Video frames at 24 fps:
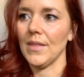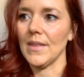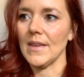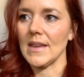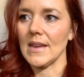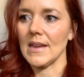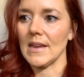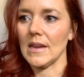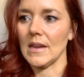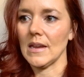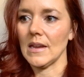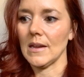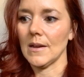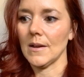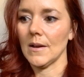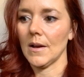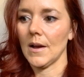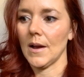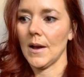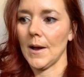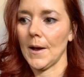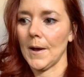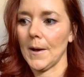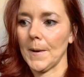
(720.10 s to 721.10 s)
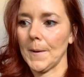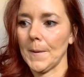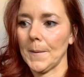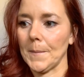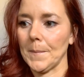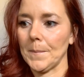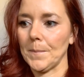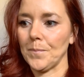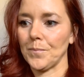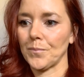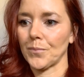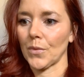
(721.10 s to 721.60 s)
the,
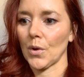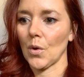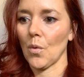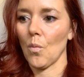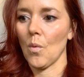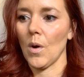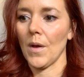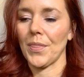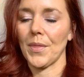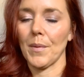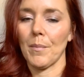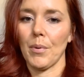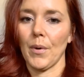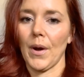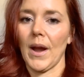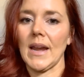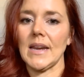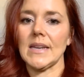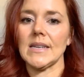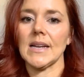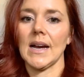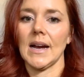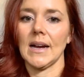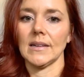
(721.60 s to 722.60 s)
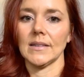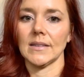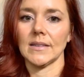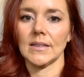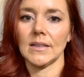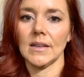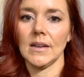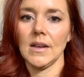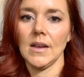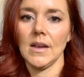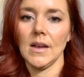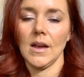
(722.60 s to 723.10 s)
um, what the brain
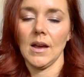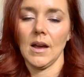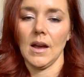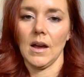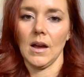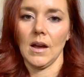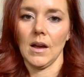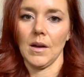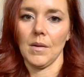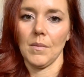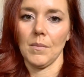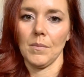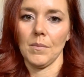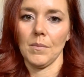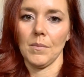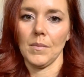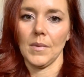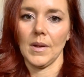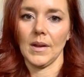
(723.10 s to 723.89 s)
does um,